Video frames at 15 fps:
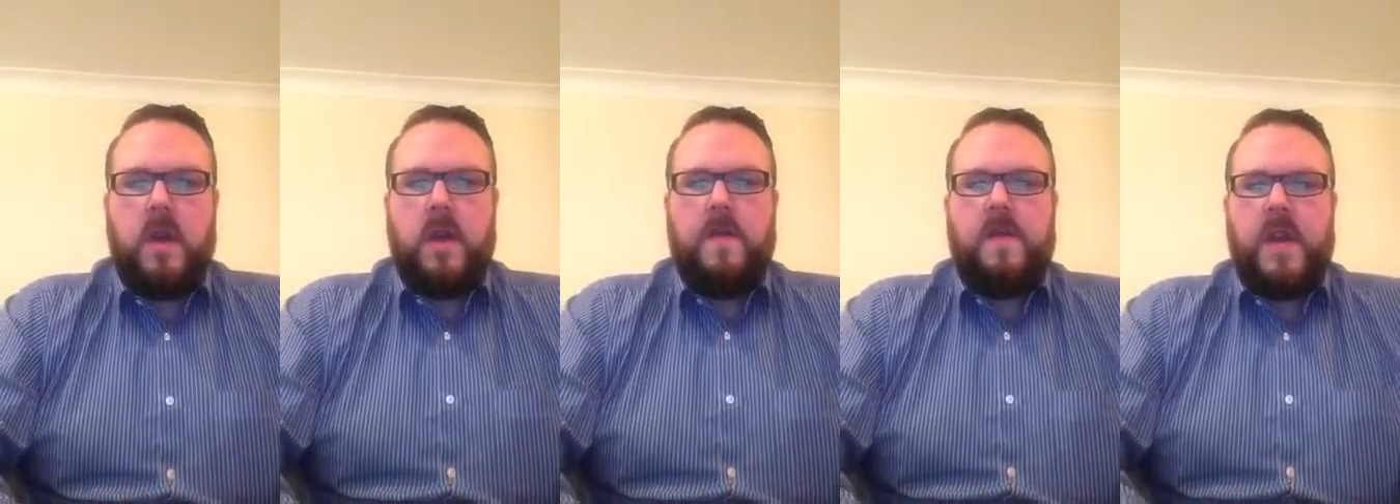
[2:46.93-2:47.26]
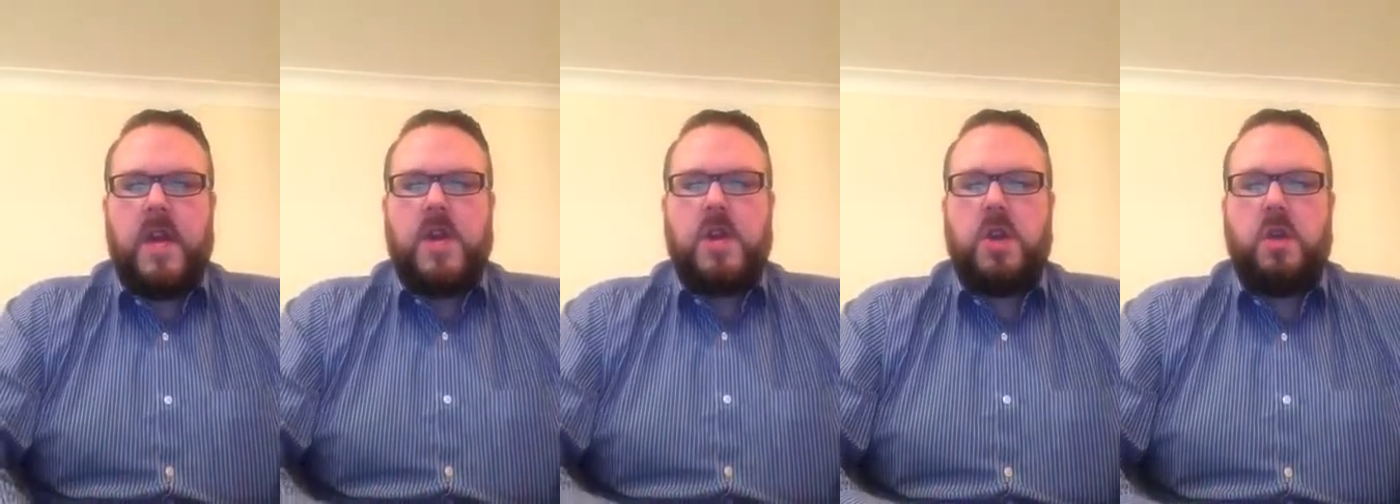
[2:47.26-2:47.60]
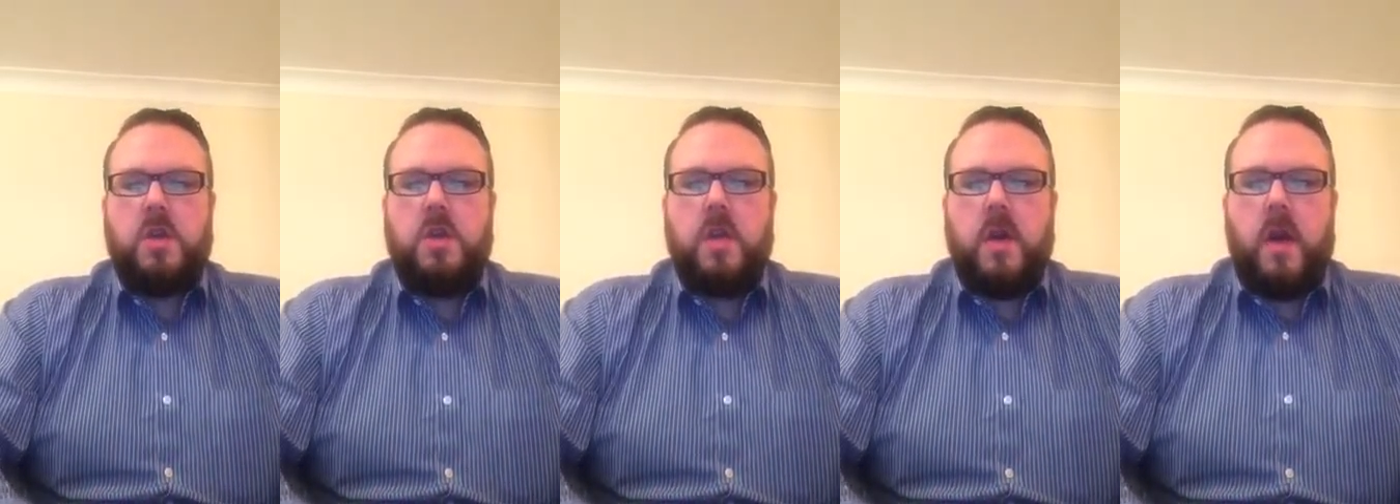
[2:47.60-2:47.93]

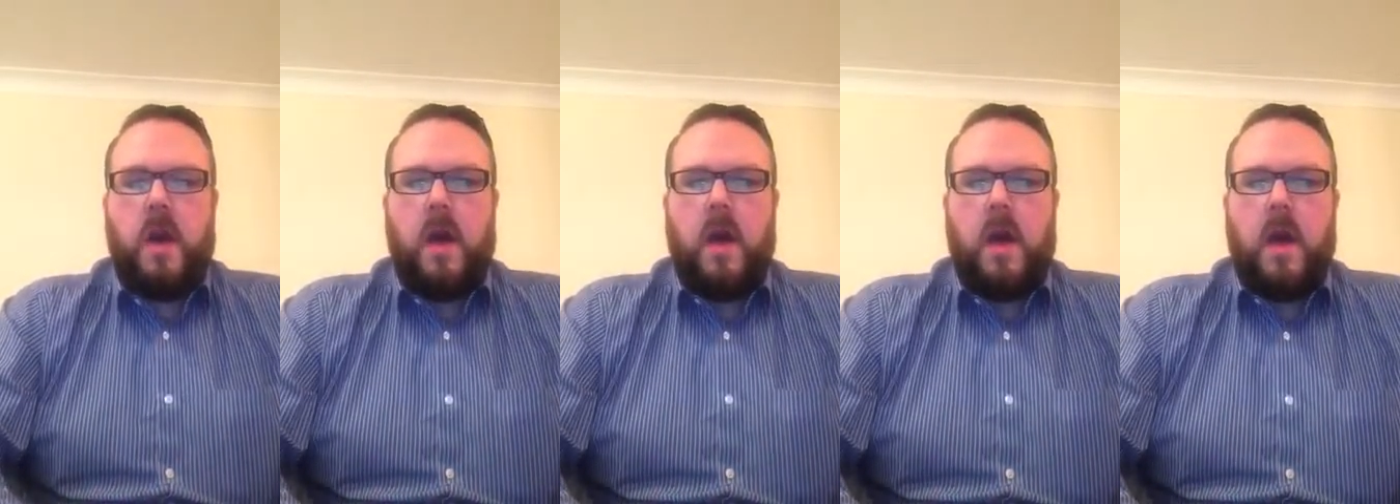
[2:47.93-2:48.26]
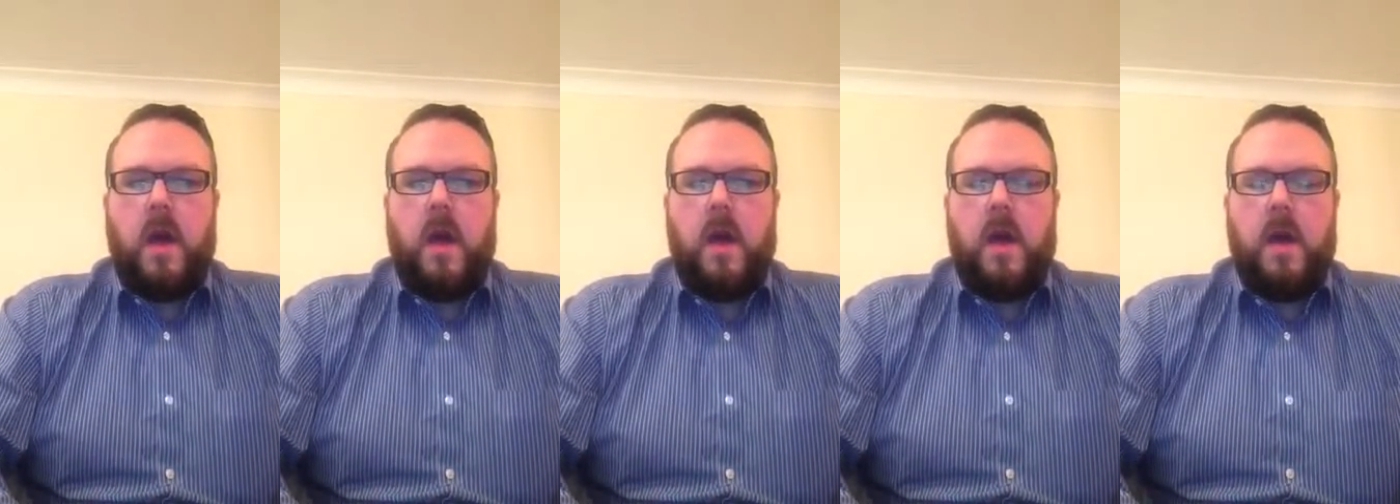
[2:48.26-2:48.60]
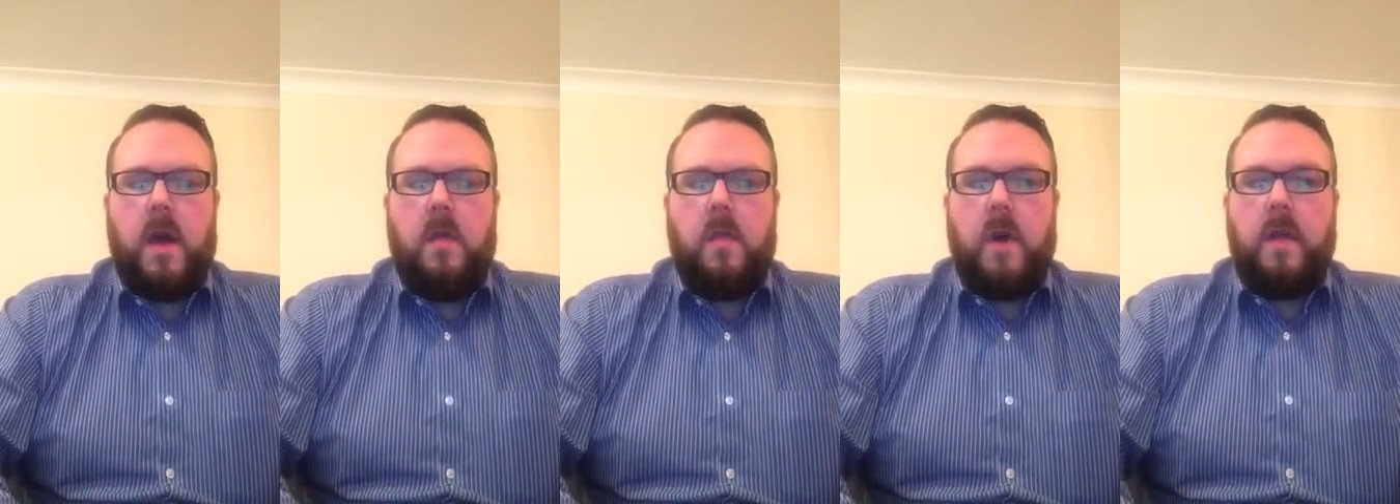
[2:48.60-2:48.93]
eviction
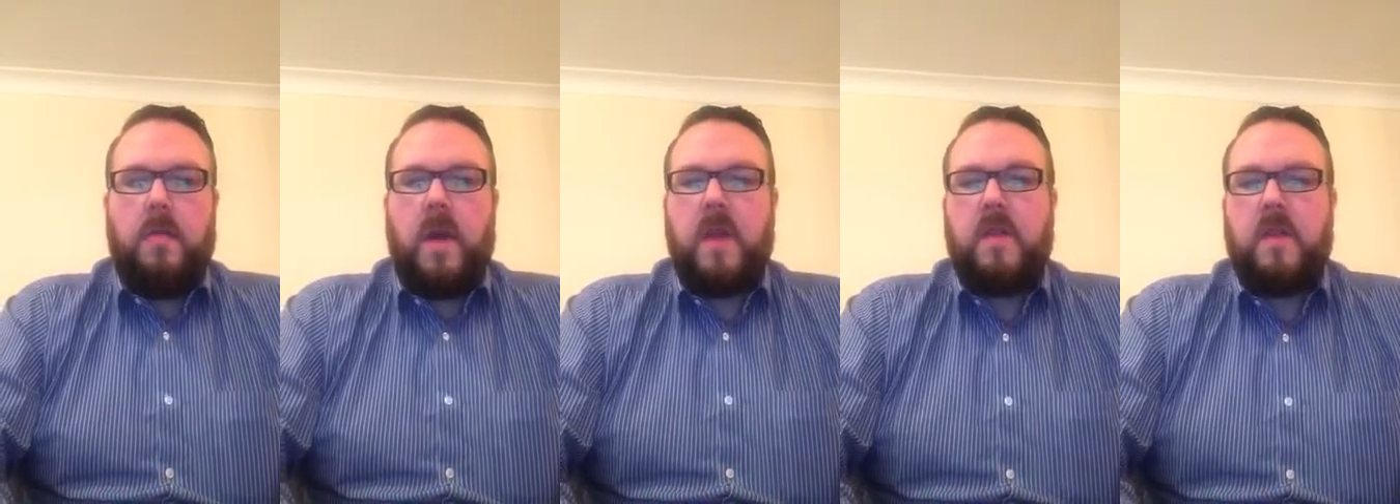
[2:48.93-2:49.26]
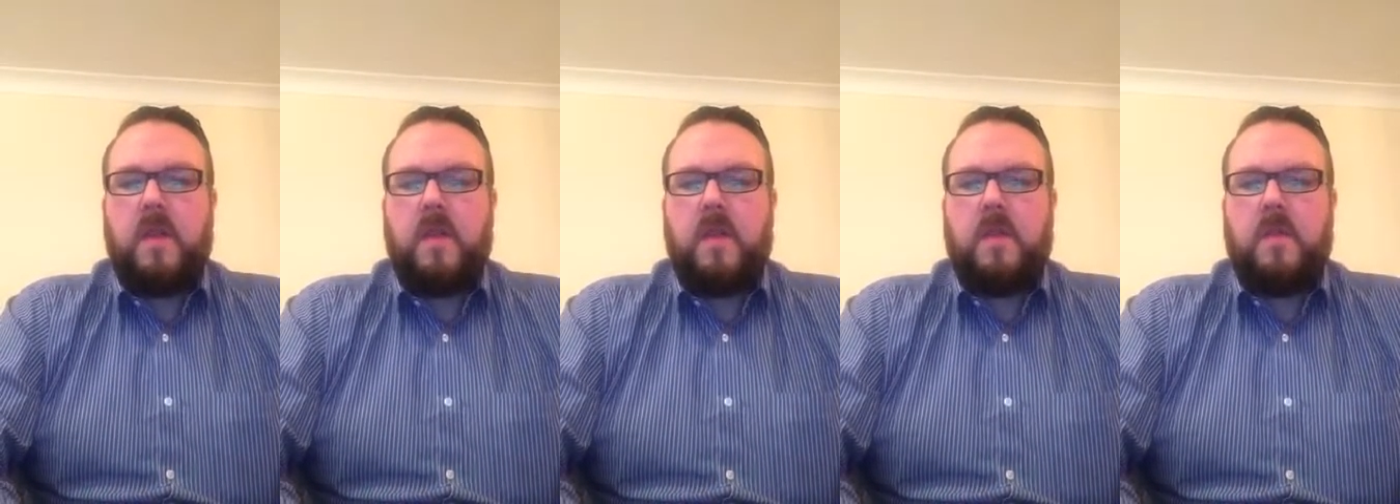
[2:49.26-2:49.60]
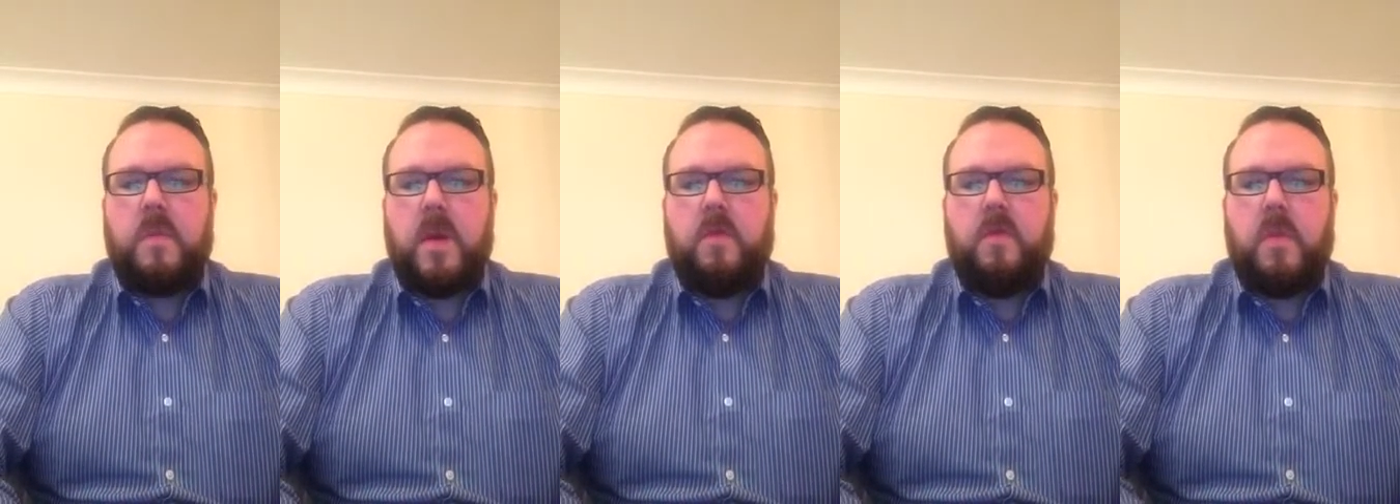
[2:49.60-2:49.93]
when maintenance has
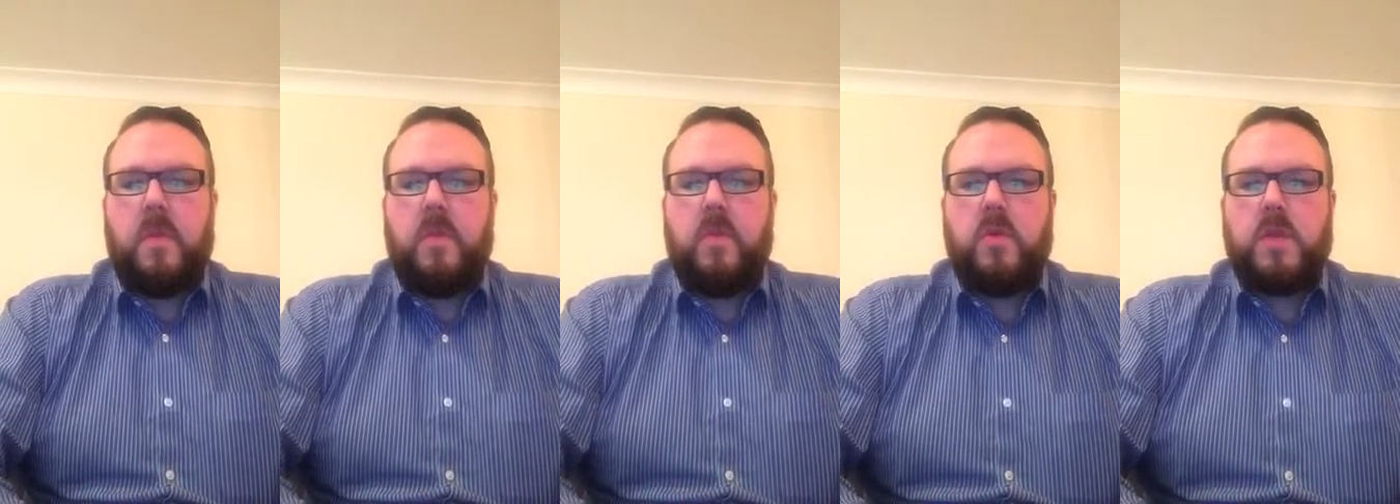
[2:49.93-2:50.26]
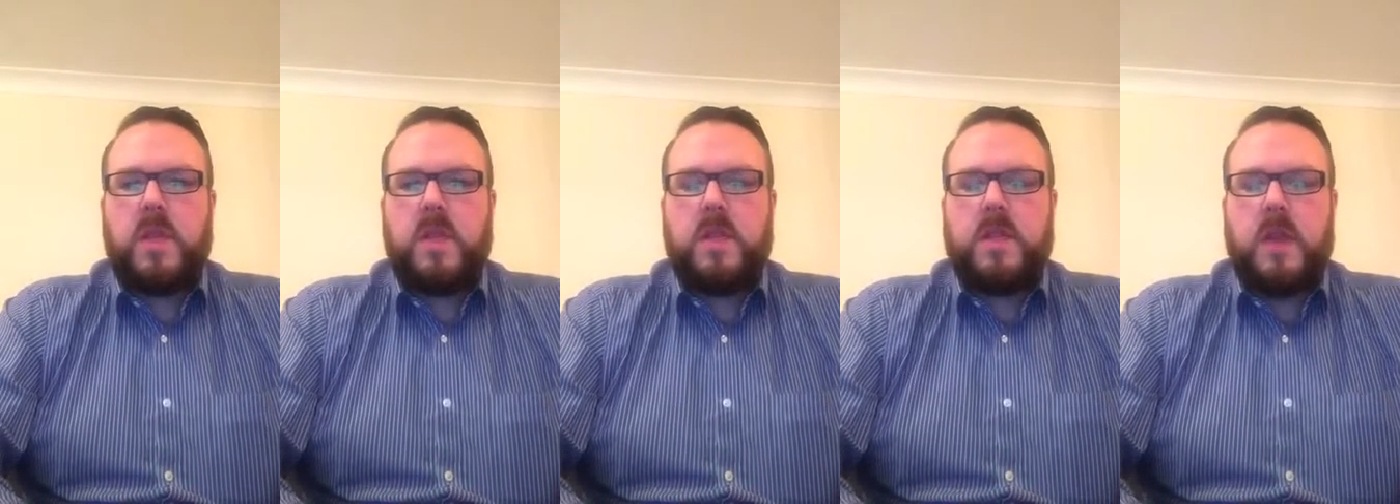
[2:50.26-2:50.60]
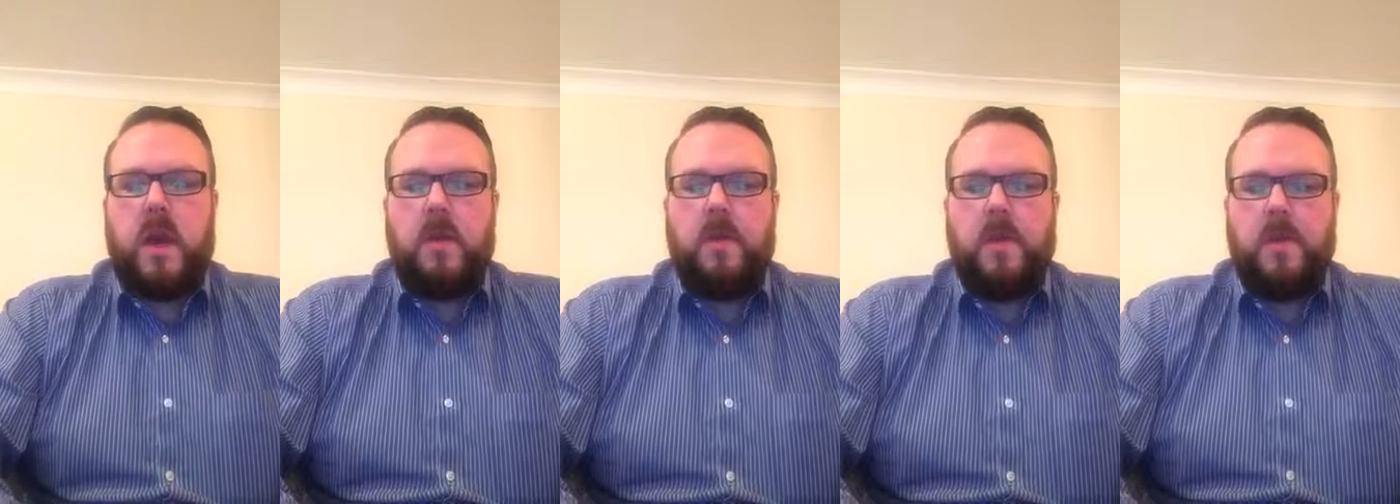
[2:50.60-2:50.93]
been reported.
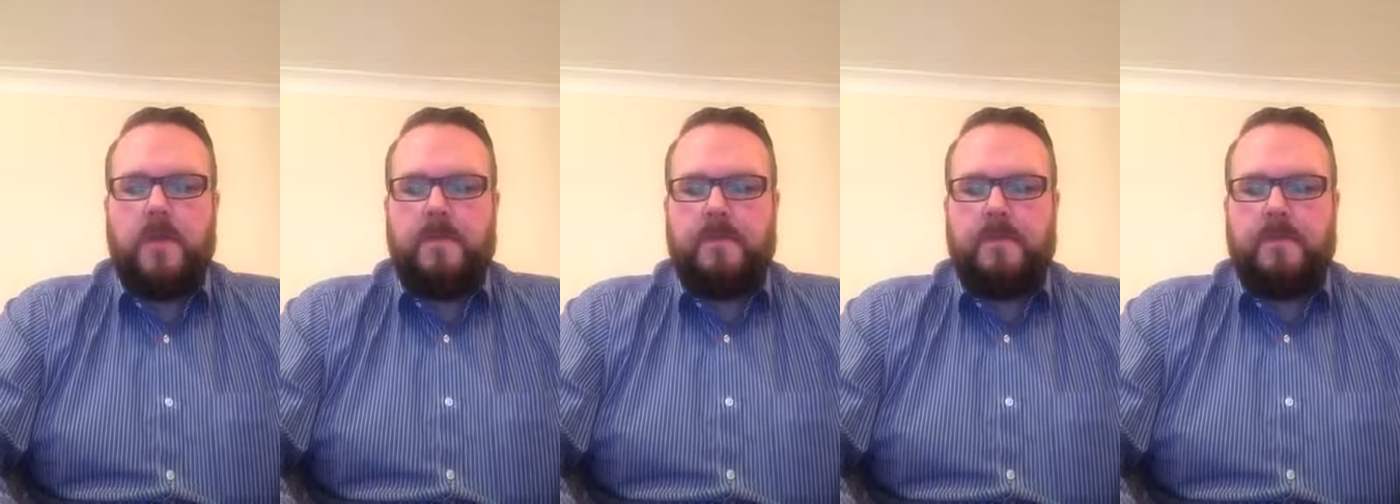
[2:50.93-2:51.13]
So